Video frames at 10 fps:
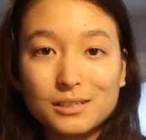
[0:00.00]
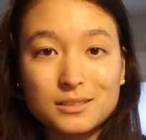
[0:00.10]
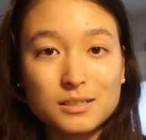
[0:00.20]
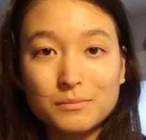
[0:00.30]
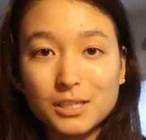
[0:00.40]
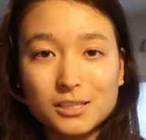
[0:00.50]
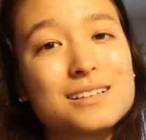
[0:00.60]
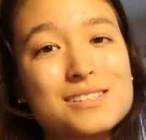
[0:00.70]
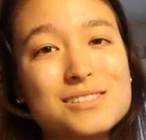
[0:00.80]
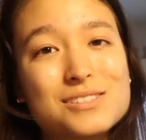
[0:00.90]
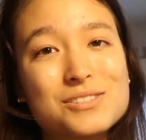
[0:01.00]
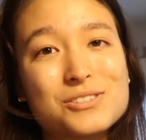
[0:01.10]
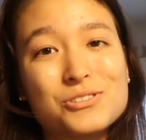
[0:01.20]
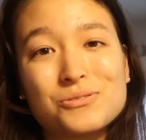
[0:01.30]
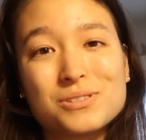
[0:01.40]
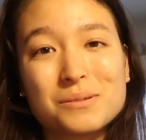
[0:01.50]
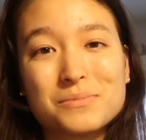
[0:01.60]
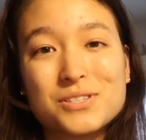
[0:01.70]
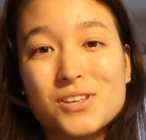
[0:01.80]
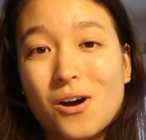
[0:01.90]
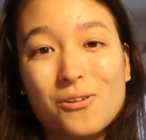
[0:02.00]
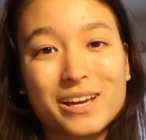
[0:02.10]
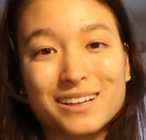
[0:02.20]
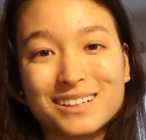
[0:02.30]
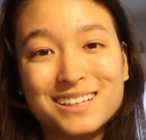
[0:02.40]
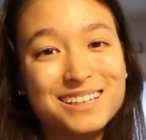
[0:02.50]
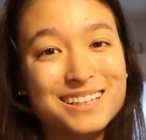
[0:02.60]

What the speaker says: easy to make. Let's do some sewing.